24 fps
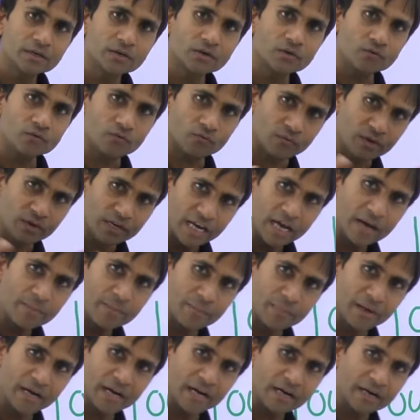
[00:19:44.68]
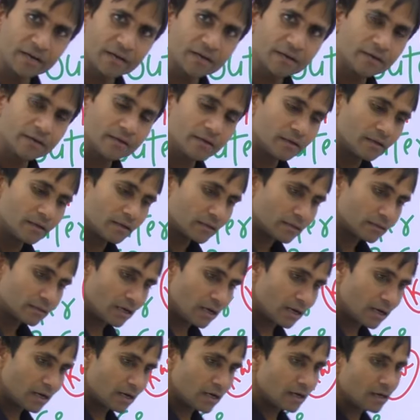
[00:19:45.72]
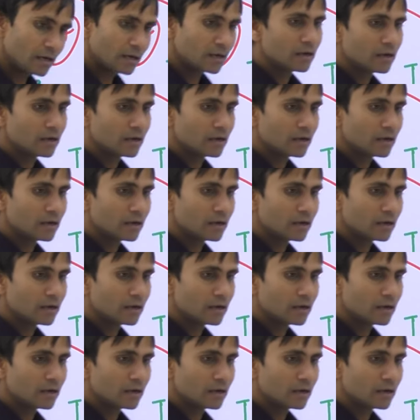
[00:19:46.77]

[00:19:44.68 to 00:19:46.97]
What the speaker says: we have made the